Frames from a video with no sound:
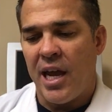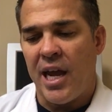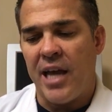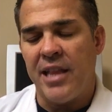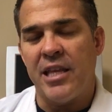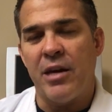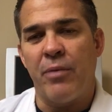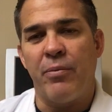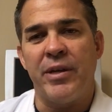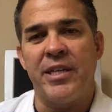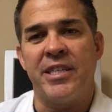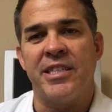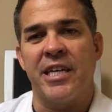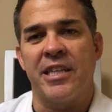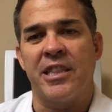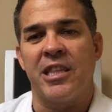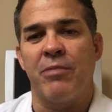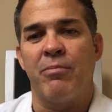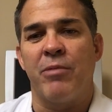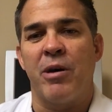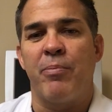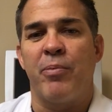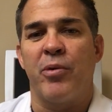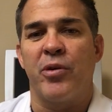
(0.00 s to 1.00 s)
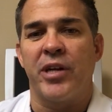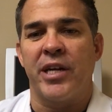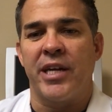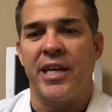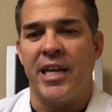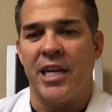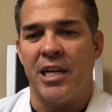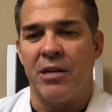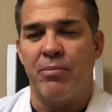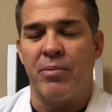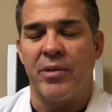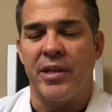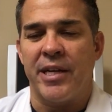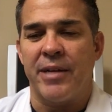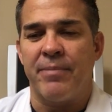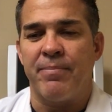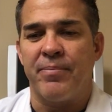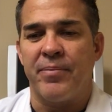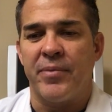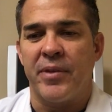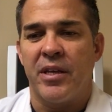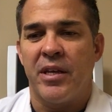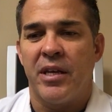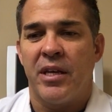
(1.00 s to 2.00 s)
and then we set them up on a care plan.
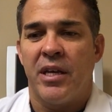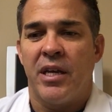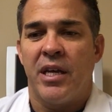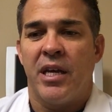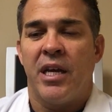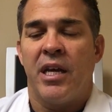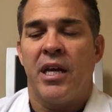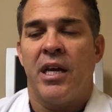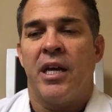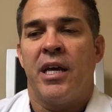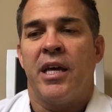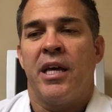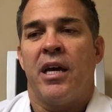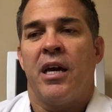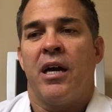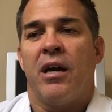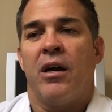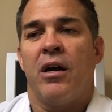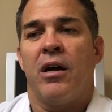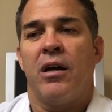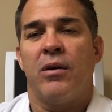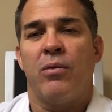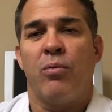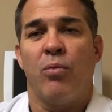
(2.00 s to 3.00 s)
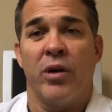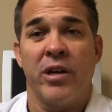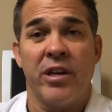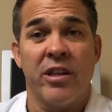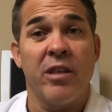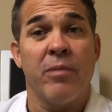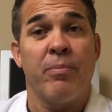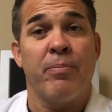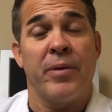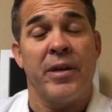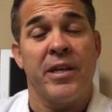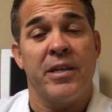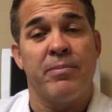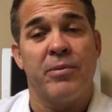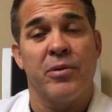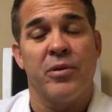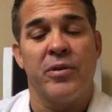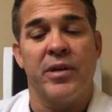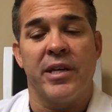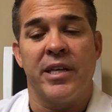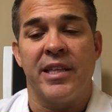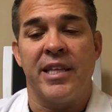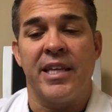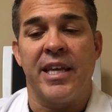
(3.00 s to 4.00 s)
One of the
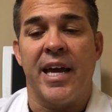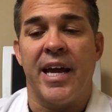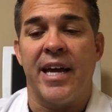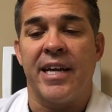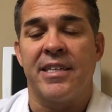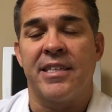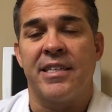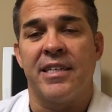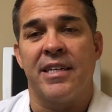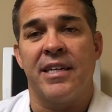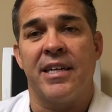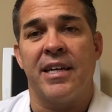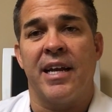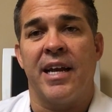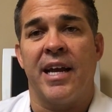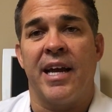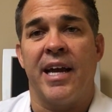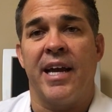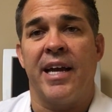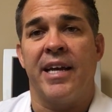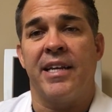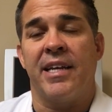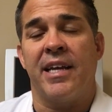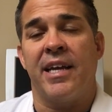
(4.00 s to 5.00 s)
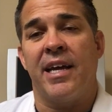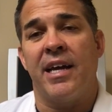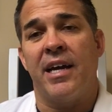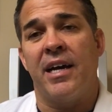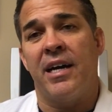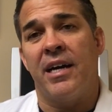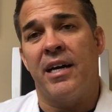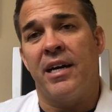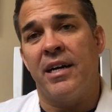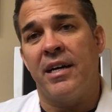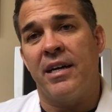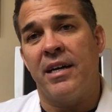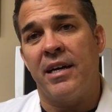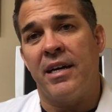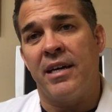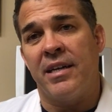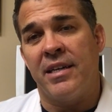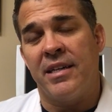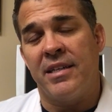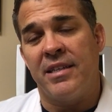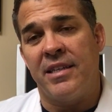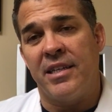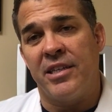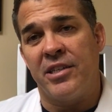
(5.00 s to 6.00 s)
people in the accident had uh, an
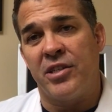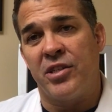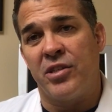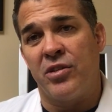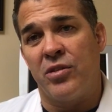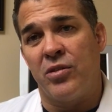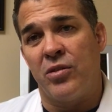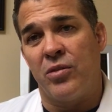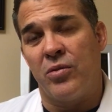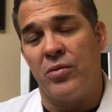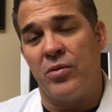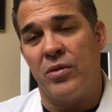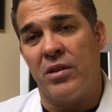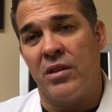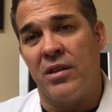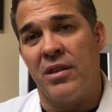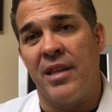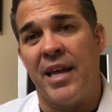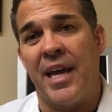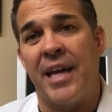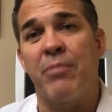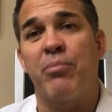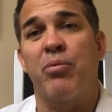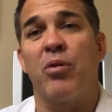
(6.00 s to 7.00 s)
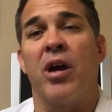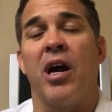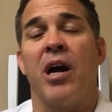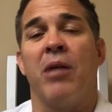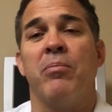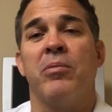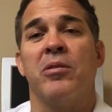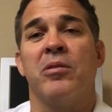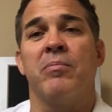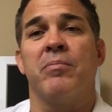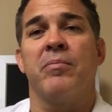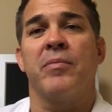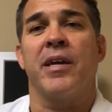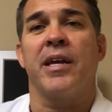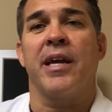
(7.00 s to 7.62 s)
additional leg problem,